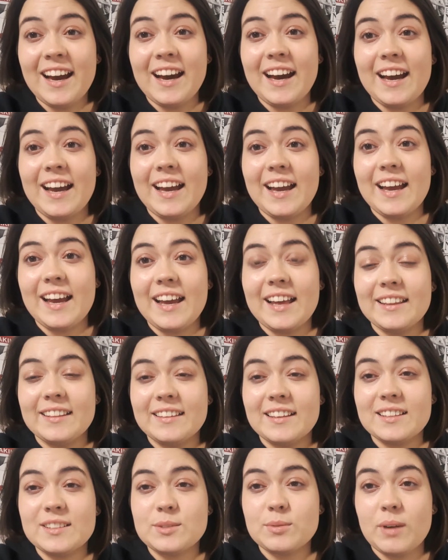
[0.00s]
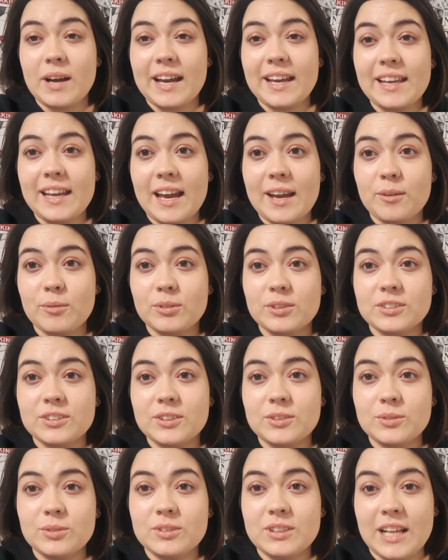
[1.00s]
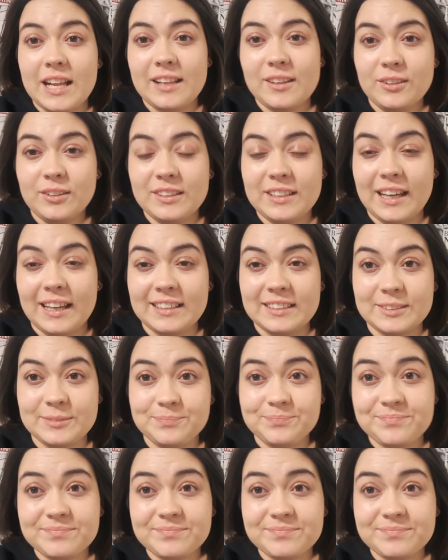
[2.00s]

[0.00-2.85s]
uh, and that's why i wanted to tell tell you that